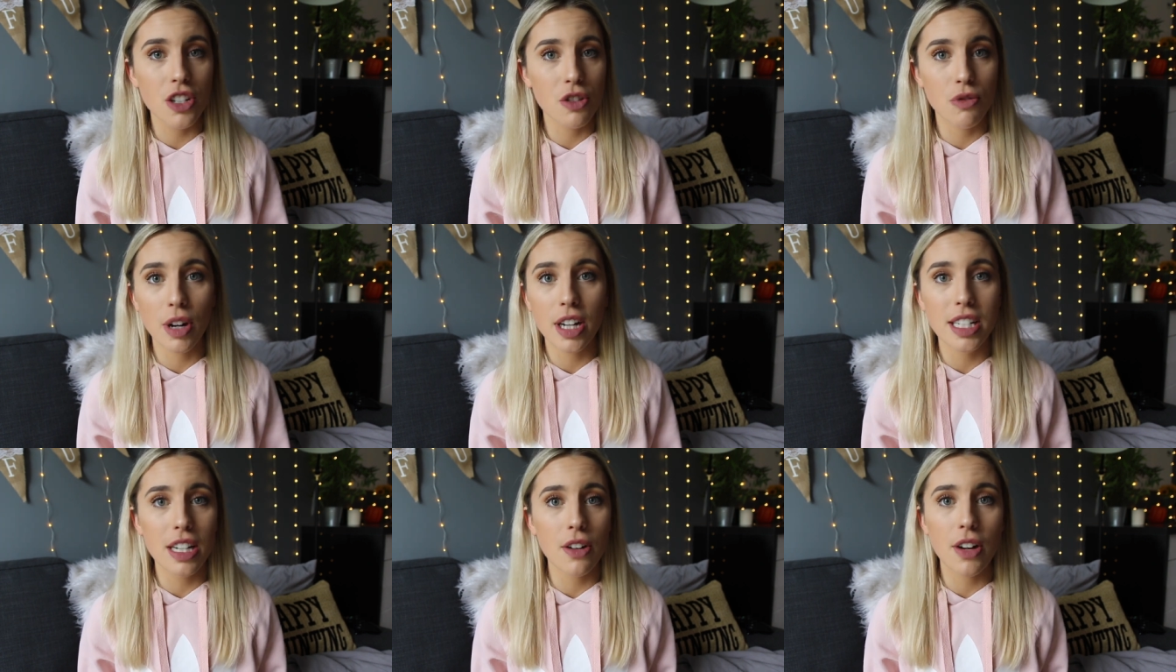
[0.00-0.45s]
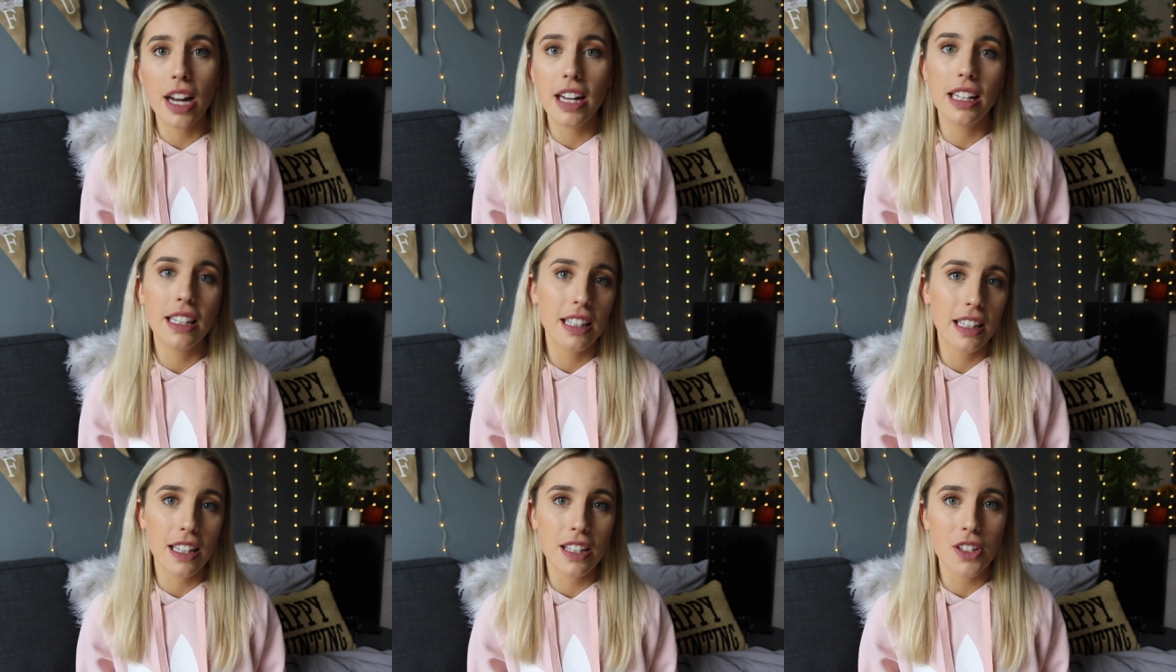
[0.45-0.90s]
Just write down
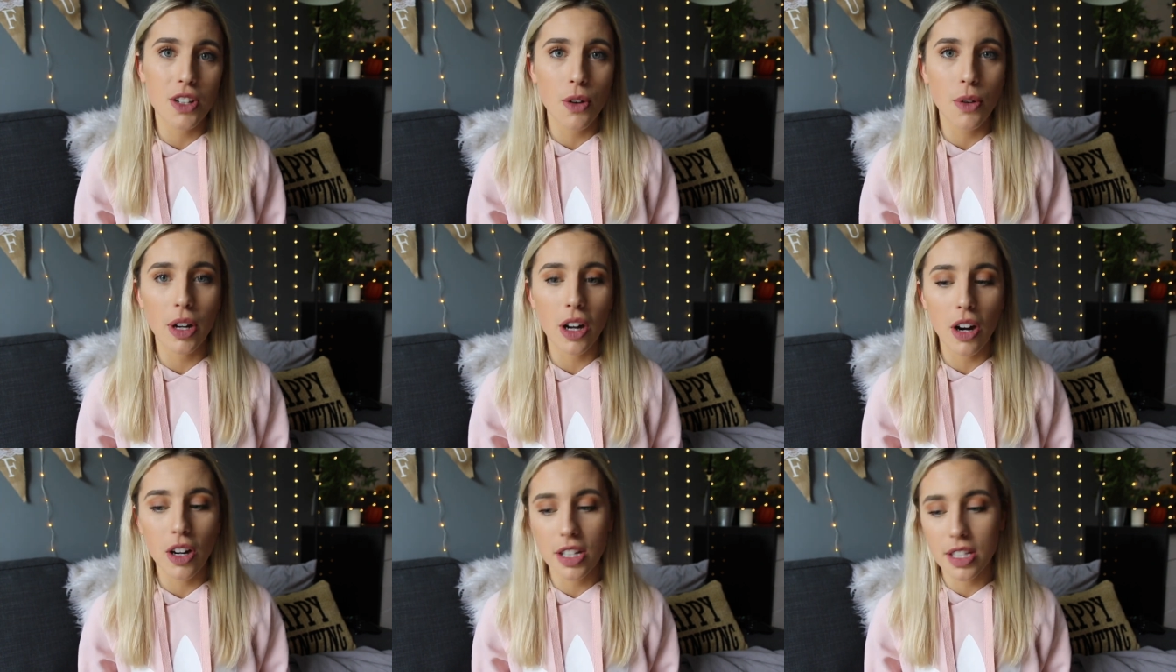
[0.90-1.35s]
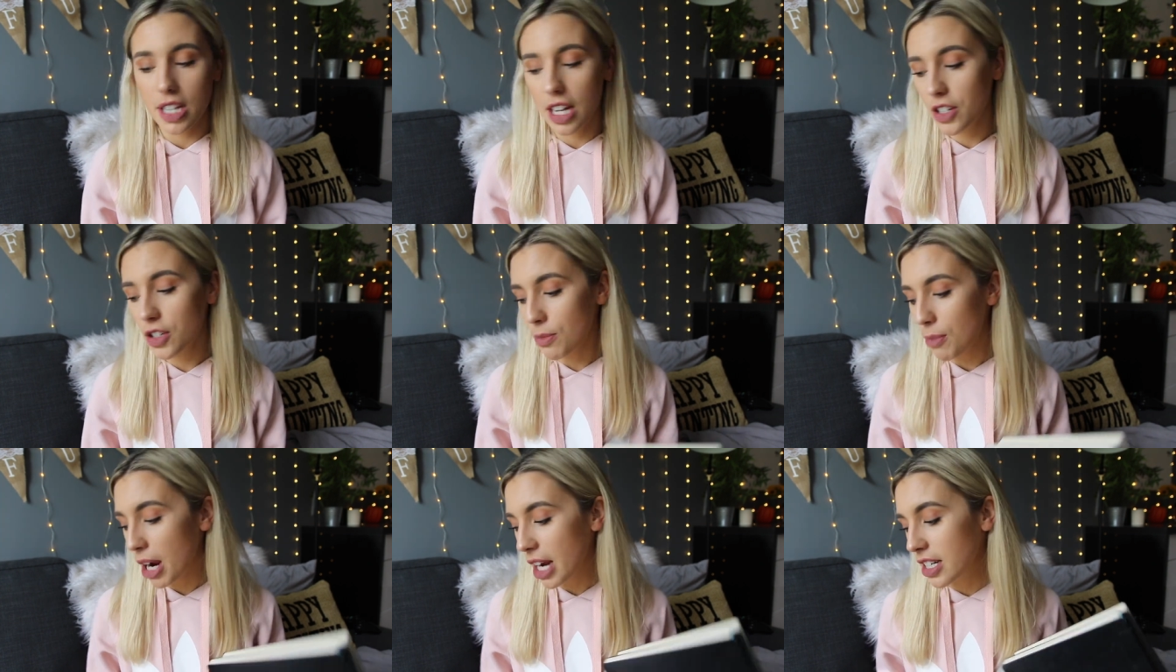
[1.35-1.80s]
anything that's going on
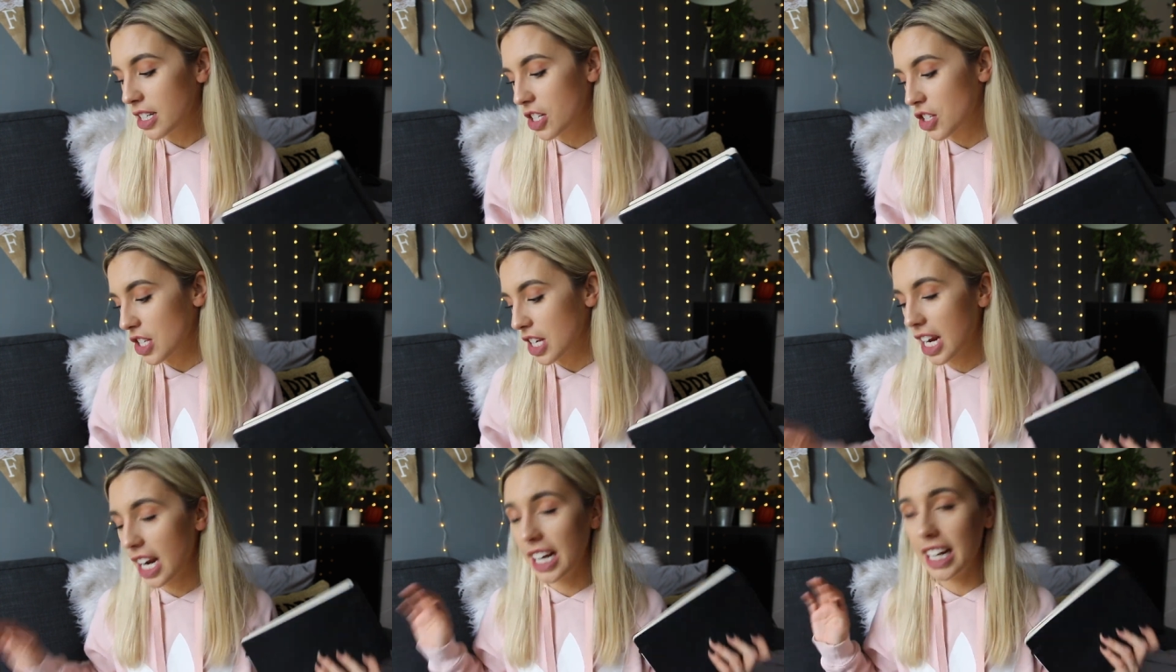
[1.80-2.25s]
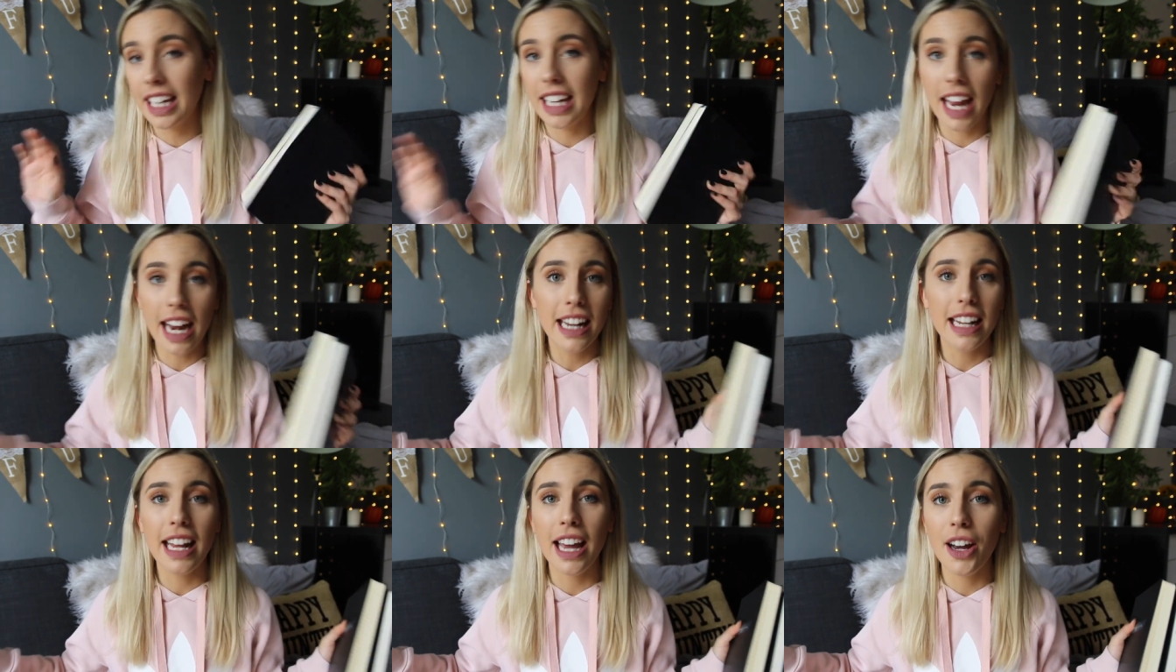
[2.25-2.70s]
inside your mind just to kind of
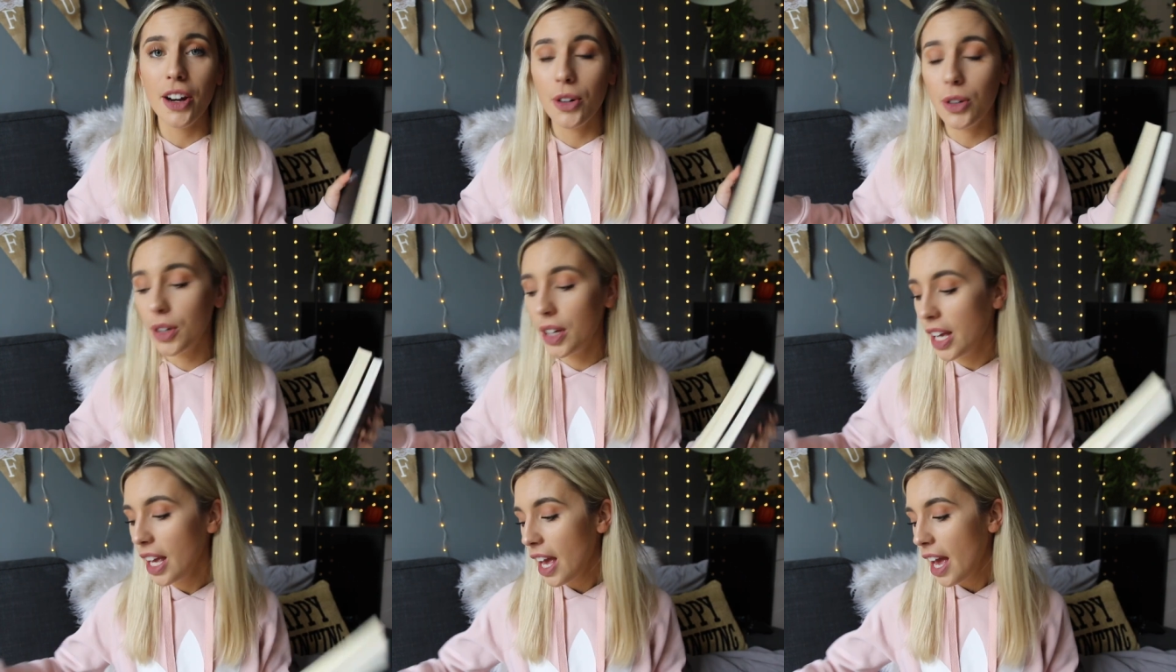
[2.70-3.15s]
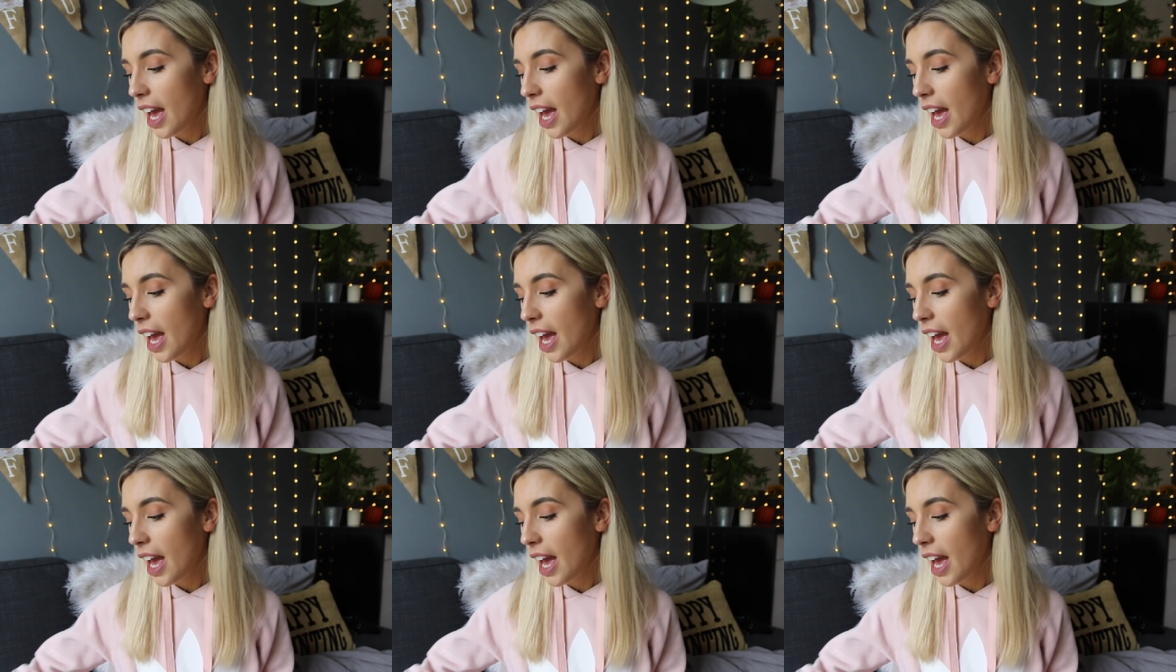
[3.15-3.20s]
get it out